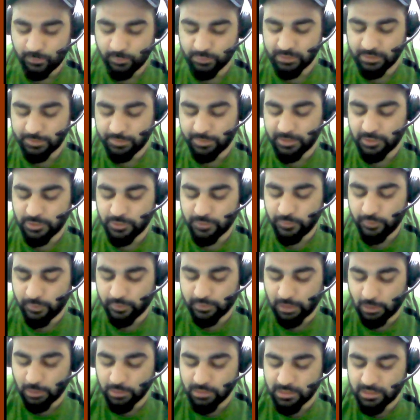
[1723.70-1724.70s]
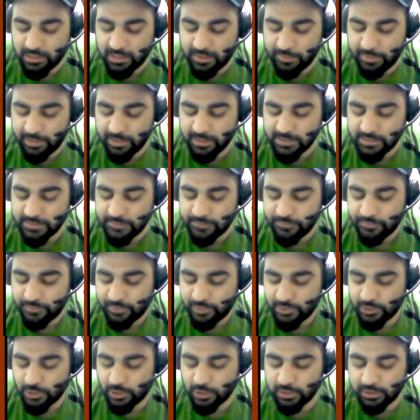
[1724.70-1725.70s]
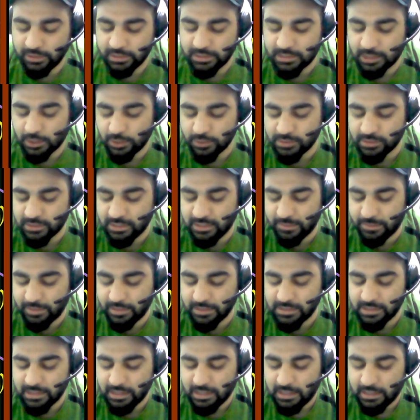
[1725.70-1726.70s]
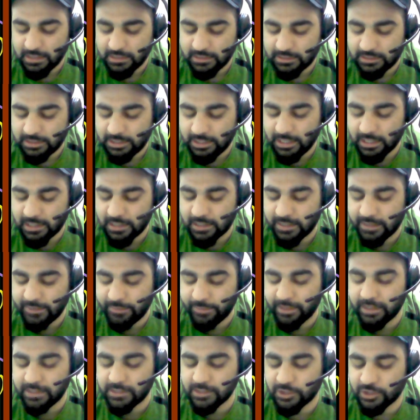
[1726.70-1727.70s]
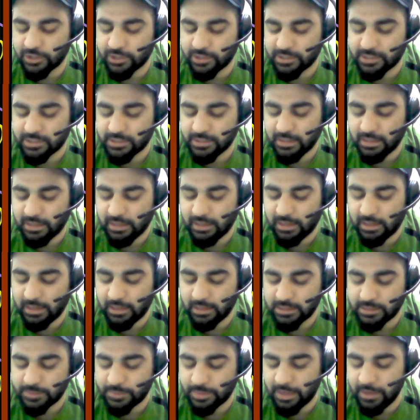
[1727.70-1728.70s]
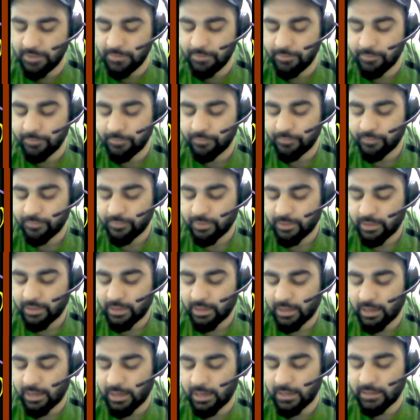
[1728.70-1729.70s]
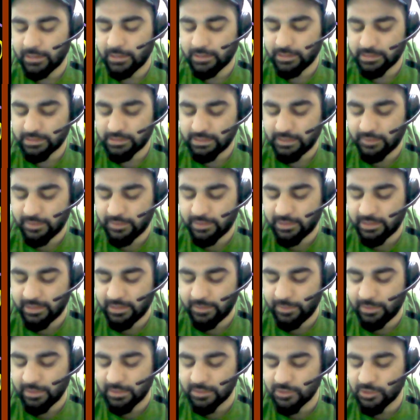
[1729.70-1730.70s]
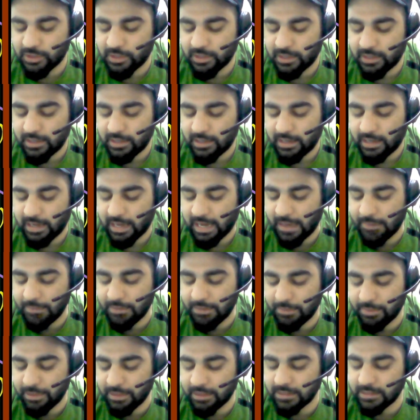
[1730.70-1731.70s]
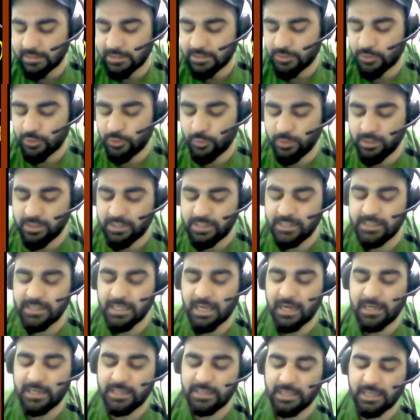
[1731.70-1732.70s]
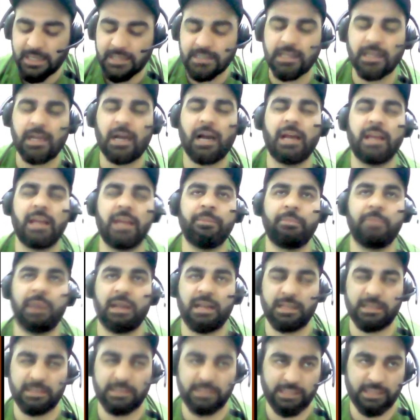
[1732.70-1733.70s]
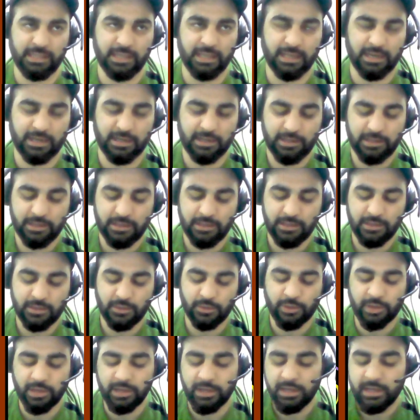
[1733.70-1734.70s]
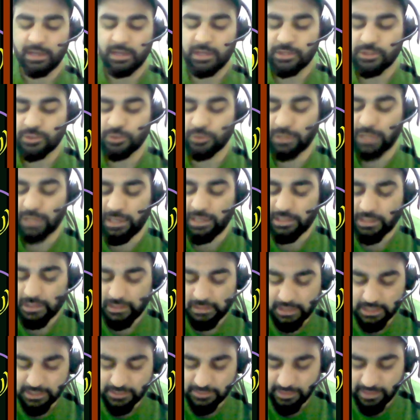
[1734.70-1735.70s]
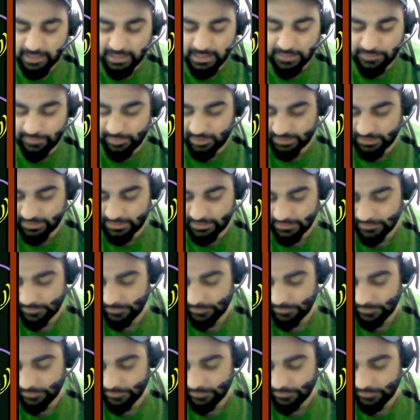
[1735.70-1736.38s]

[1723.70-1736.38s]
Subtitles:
a bunch of you are 1000 emails, so out of these 1000 emails, 300 emails are spam and 700 emails are ham emails. So you will see that there is a high imbalance in here. Okay, so then this will get affected.